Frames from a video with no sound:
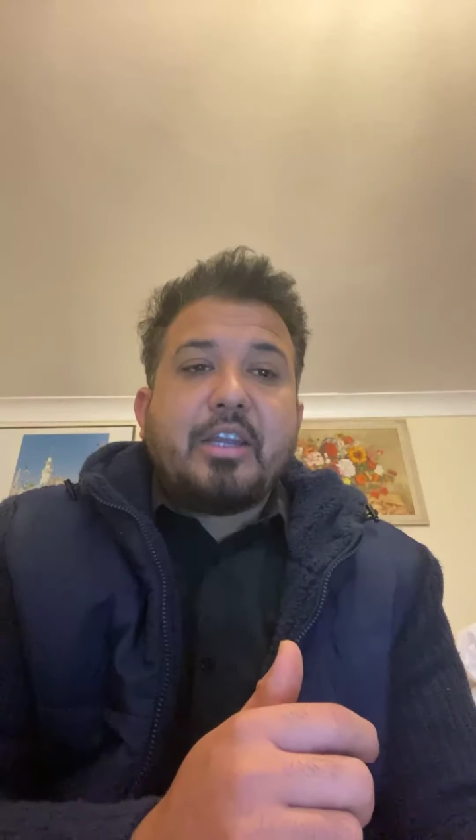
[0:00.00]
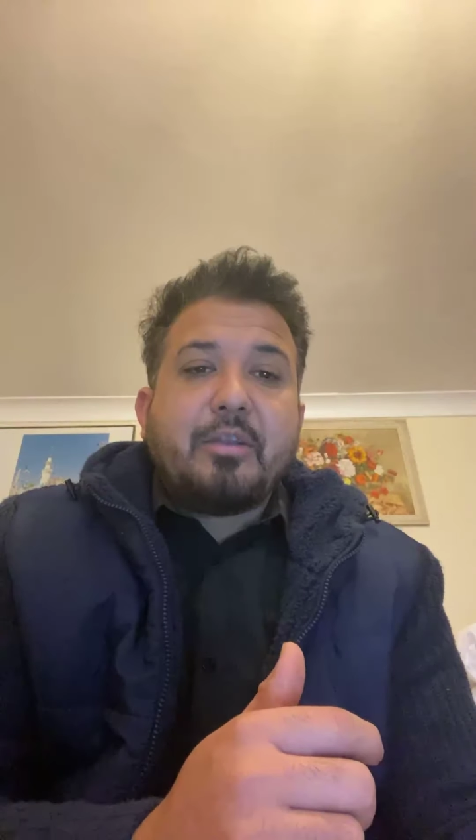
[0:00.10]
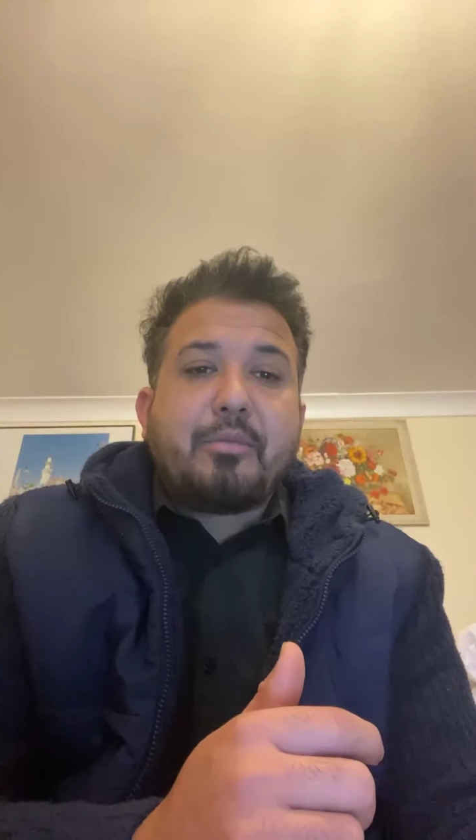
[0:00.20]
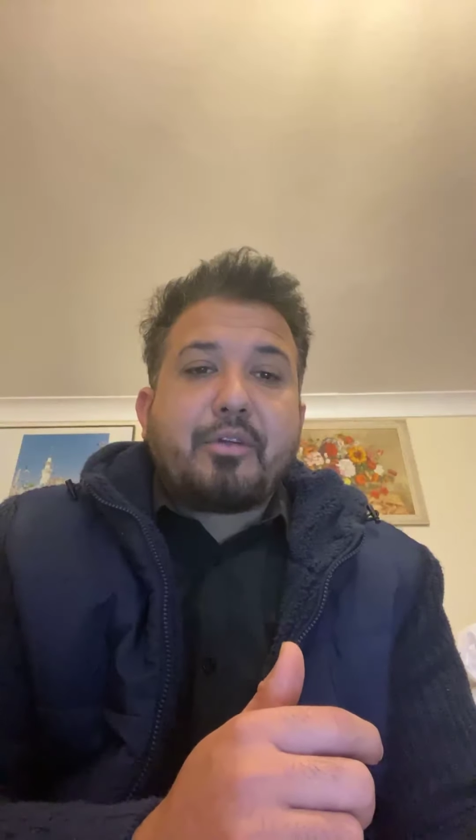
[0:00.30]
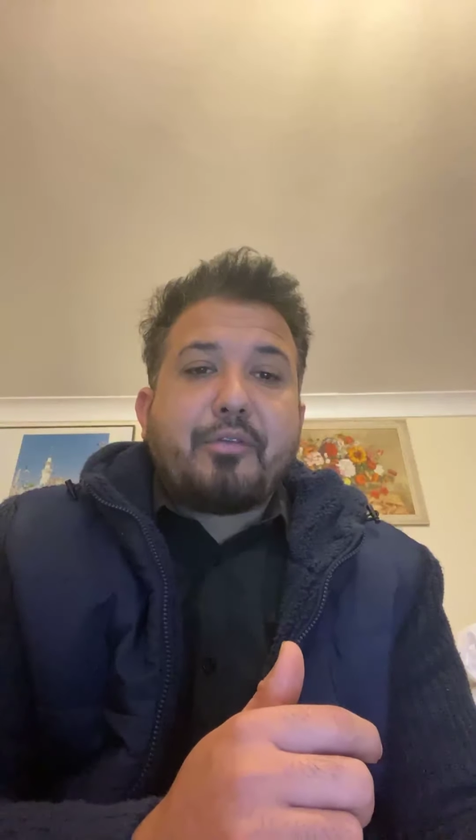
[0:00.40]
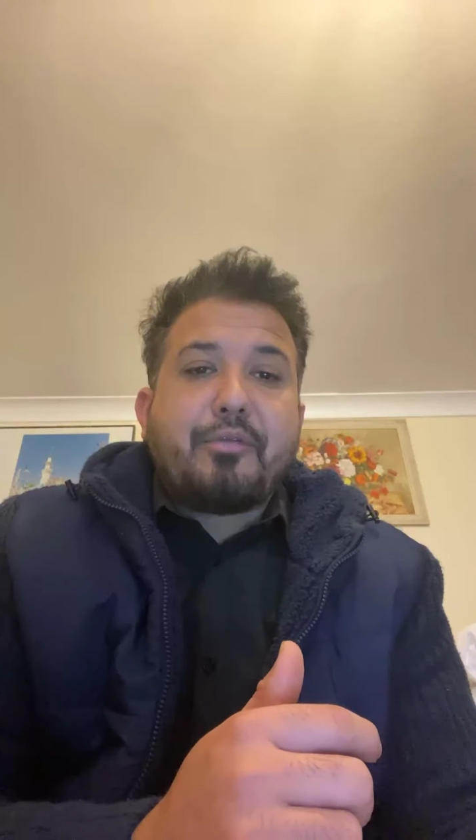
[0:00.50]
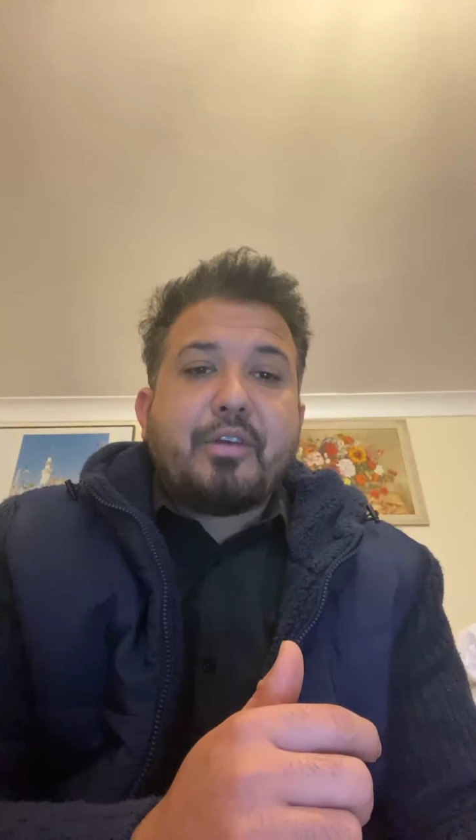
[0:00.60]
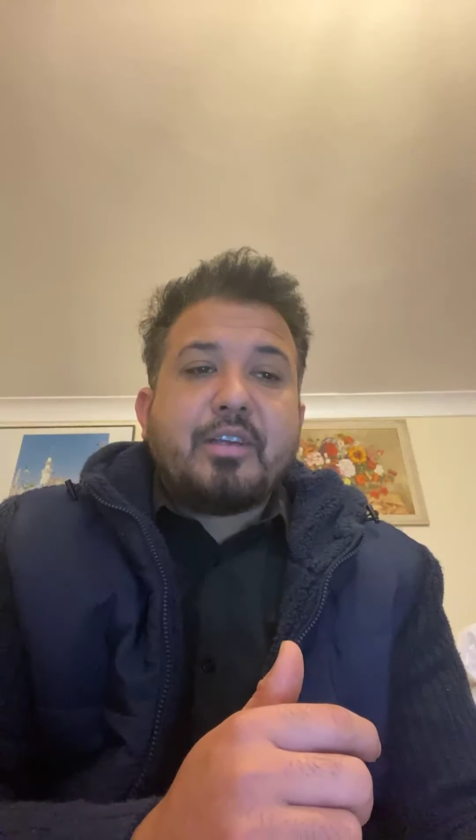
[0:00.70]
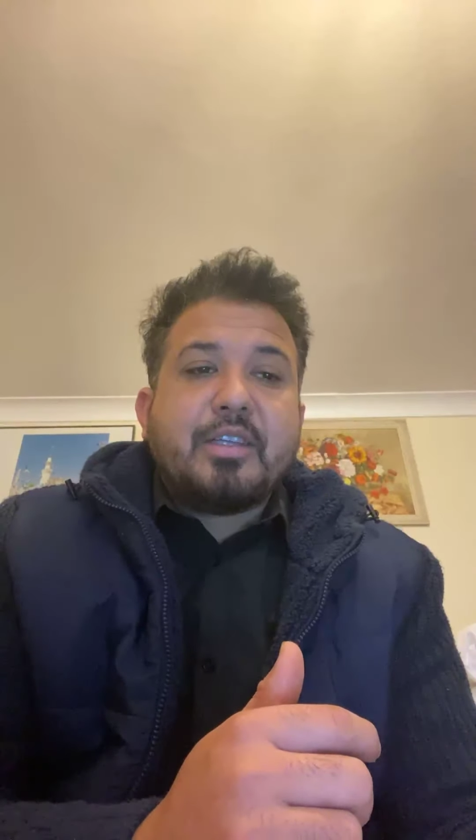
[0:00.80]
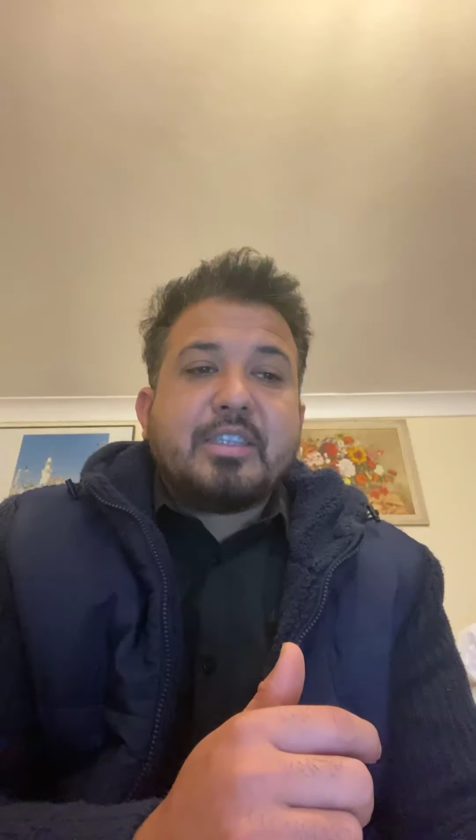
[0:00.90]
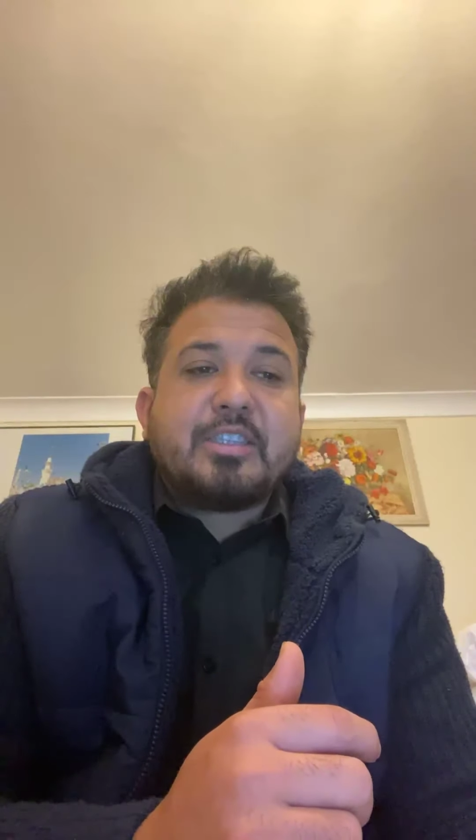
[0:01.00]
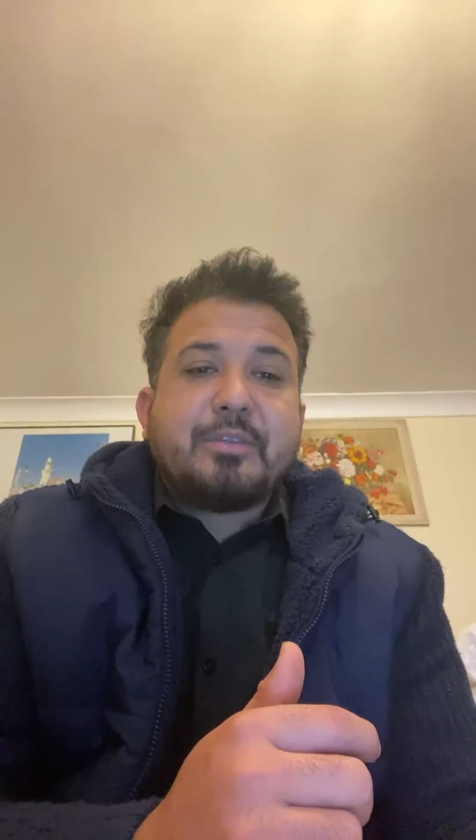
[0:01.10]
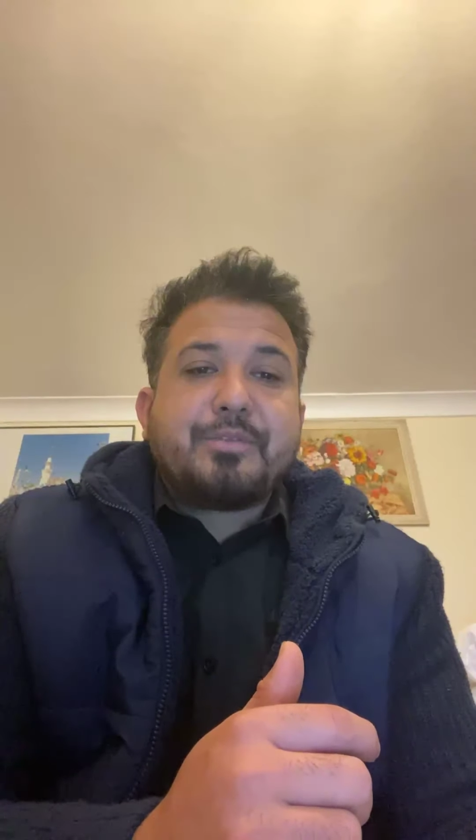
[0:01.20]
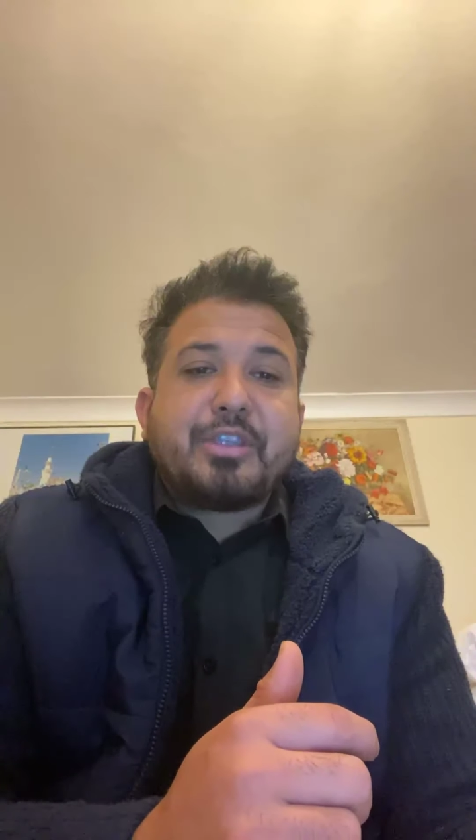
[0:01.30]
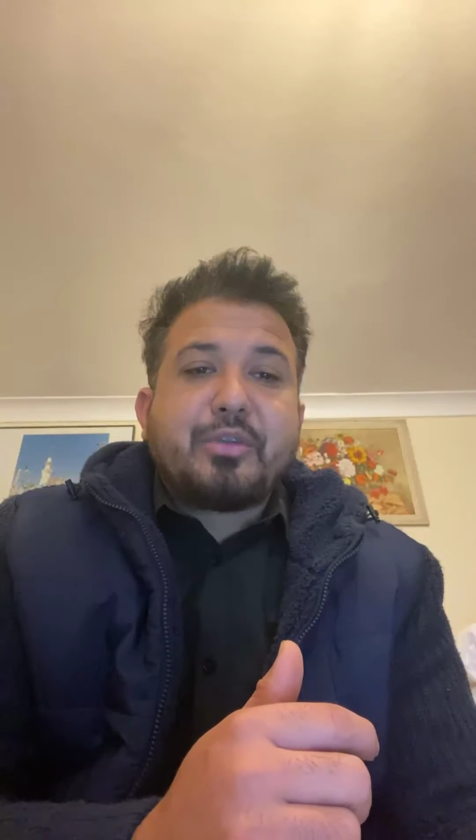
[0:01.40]
number of
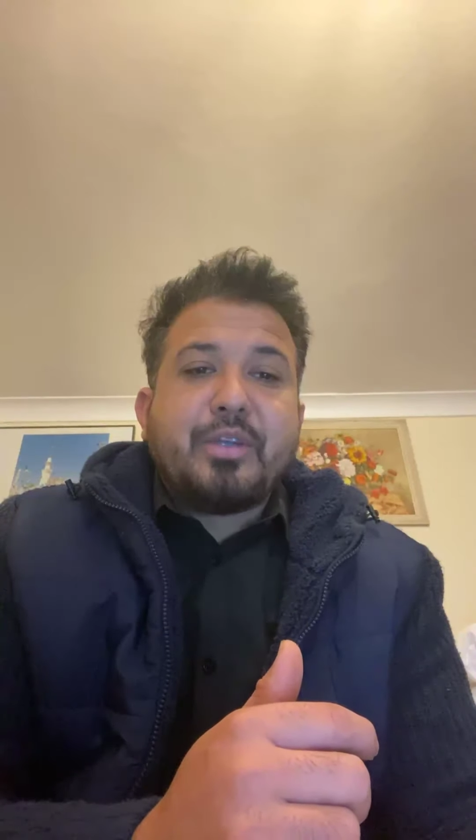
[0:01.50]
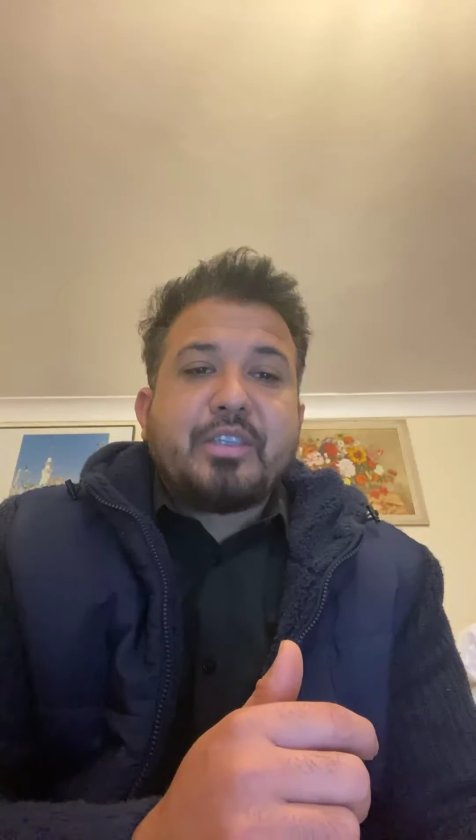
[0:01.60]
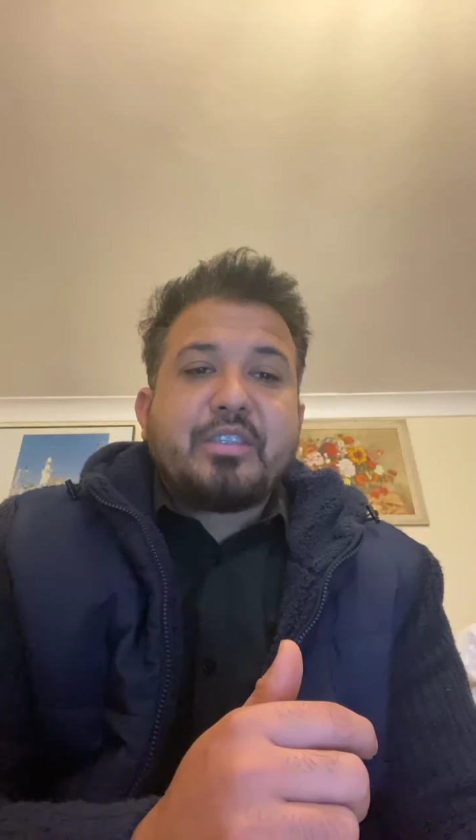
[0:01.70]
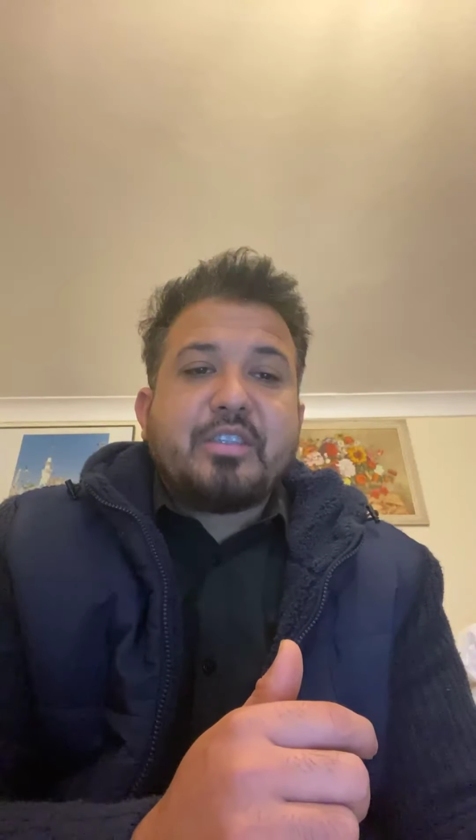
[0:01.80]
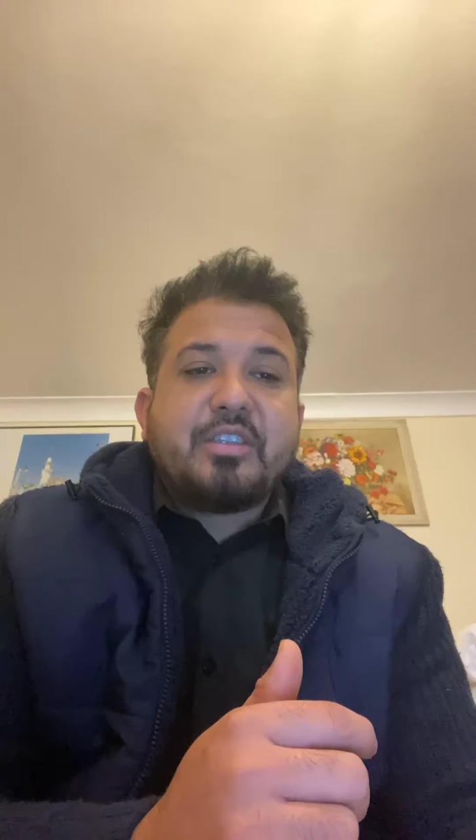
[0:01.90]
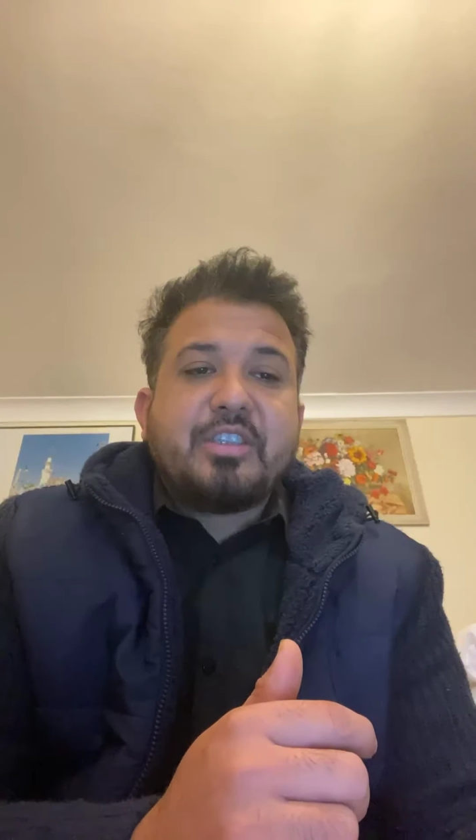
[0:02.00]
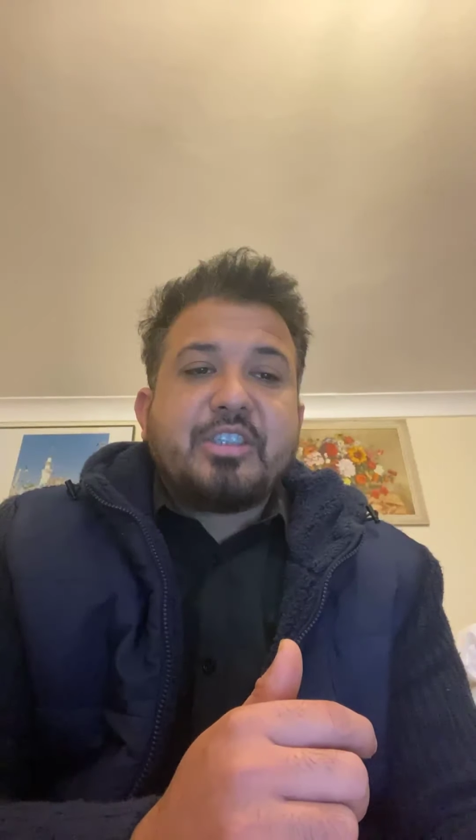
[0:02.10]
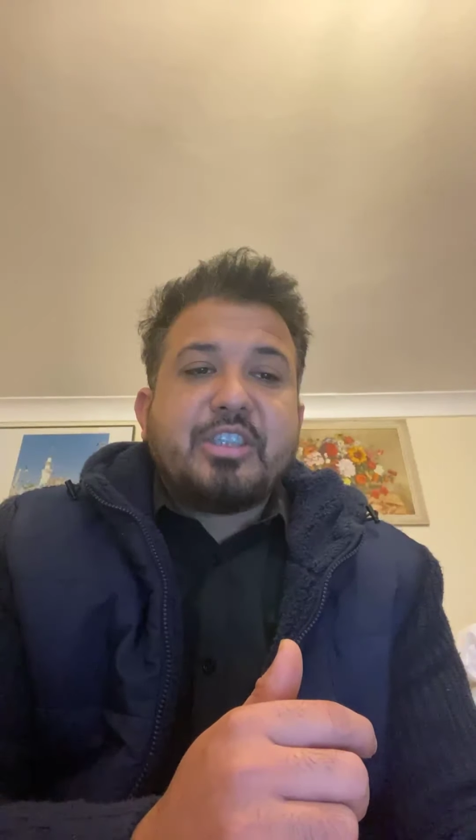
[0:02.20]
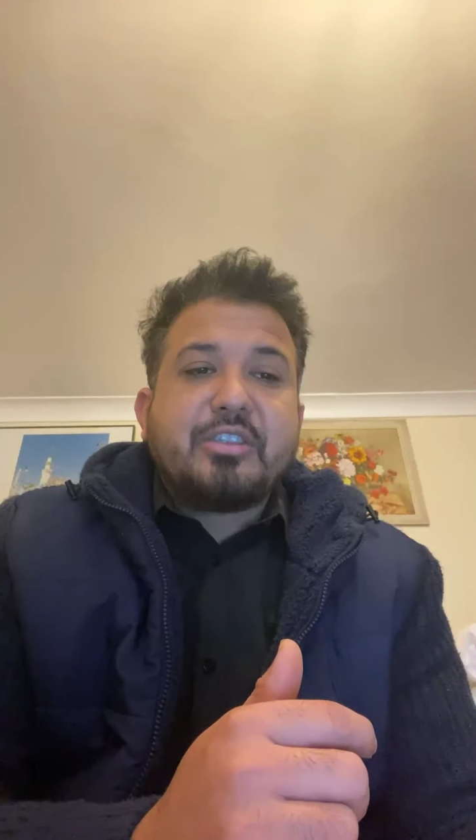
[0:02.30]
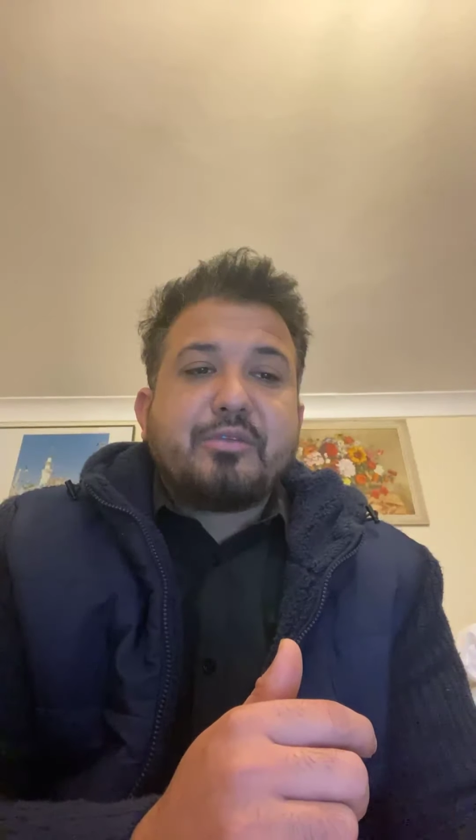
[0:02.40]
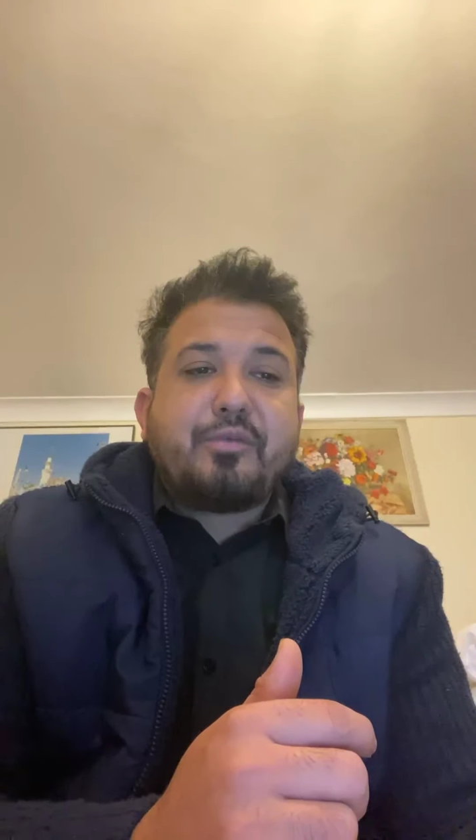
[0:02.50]
subsequent decisions,